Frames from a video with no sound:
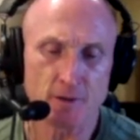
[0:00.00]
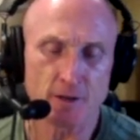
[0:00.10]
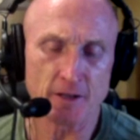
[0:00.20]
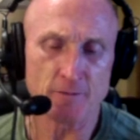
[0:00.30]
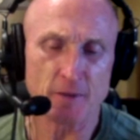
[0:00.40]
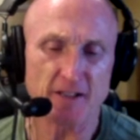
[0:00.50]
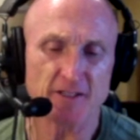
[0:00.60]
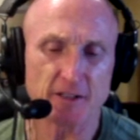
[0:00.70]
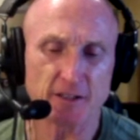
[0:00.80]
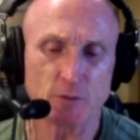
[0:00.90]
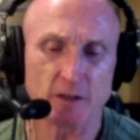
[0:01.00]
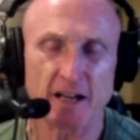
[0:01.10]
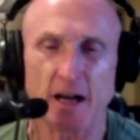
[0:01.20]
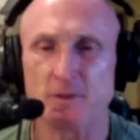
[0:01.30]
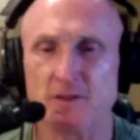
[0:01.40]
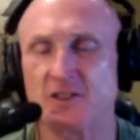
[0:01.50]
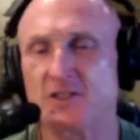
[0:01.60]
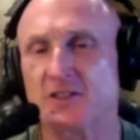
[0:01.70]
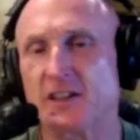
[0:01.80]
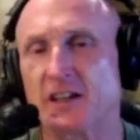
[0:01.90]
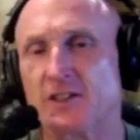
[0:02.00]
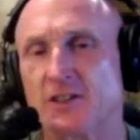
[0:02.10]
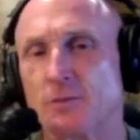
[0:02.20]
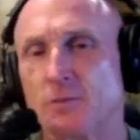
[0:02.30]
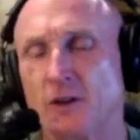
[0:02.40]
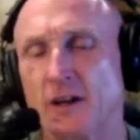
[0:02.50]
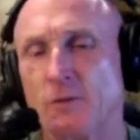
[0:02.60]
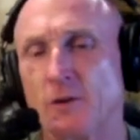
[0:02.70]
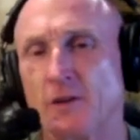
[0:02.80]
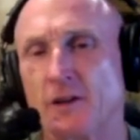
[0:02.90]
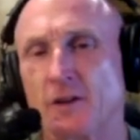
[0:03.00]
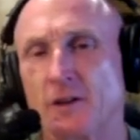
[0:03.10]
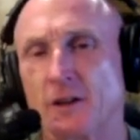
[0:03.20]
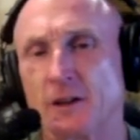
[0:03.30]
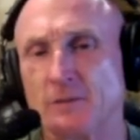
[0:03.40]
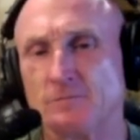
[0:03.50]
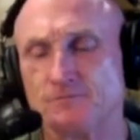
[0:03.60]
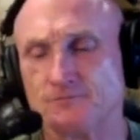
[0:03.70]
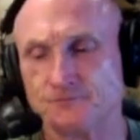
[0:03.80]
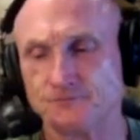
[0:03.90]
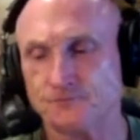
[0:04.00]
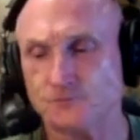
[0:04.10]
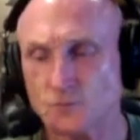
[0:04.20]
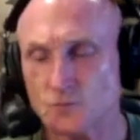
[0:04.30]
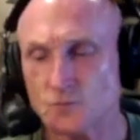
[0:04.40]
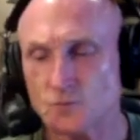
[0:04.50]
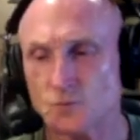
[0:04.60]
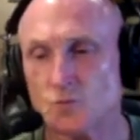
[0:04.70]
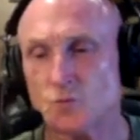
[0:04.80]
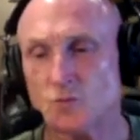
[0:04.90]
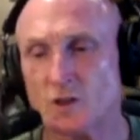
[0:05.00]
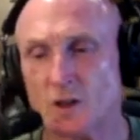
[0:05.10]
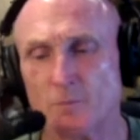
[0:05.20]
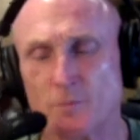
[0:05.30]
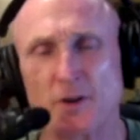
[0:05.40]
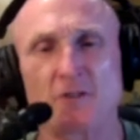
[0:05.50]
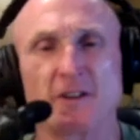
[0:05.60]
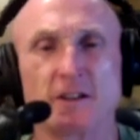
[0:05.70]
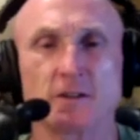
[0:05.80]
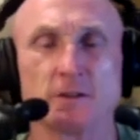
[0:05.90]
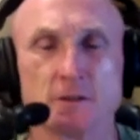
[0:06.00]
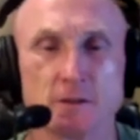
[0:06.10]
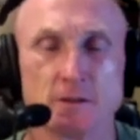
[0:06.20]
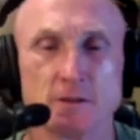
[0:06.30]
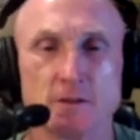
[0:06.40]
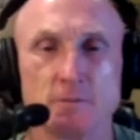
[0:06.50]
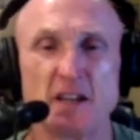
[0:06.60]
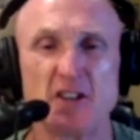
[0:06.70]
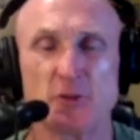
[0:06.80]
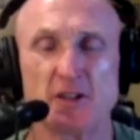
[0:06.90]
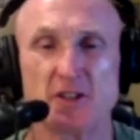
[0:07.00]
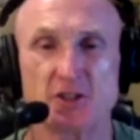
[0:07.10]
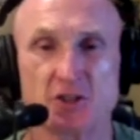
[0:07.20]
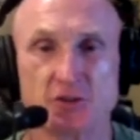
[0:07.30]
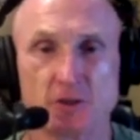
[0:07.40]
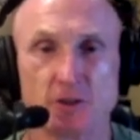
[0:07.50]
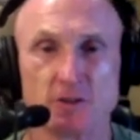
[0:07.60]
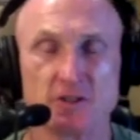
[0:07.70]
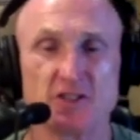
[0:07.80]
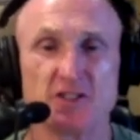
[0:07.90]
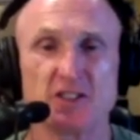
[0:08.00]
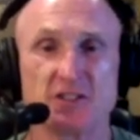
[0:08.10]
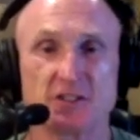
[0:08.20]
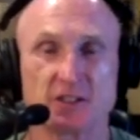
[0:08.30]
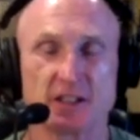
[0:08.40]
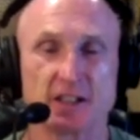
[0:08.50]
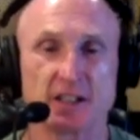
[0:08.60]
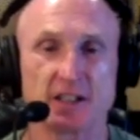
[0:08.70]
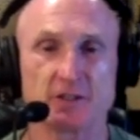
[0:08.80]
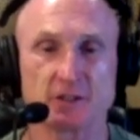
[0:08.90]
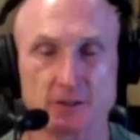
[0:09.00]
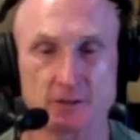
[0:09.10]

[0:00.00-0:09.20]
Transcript: and basically what happens is they get to the point where they're um, a perfect petri dish for diseases like cancer.